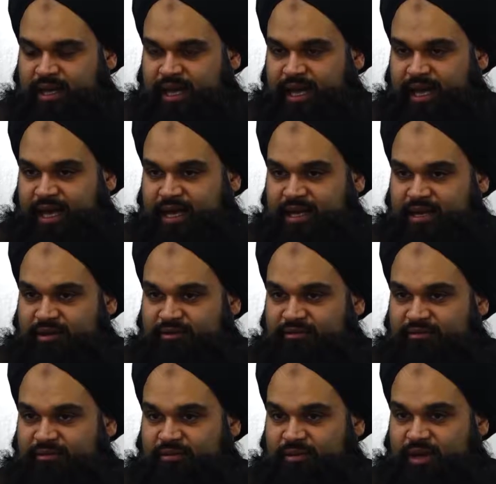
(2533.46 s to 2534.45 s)
And
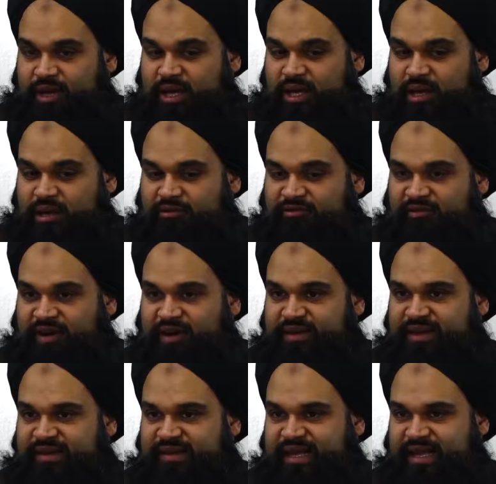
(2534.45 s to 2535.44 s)

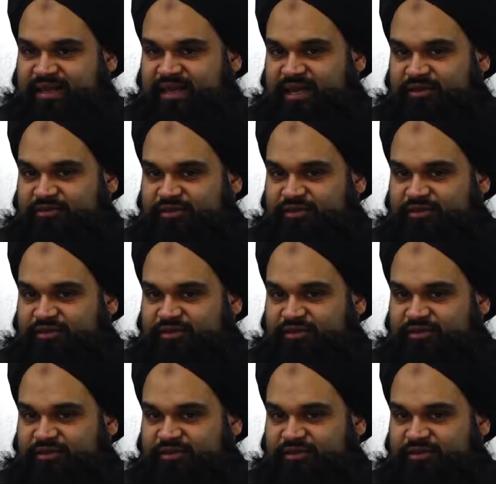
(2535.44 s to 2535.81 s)
fard is that thing,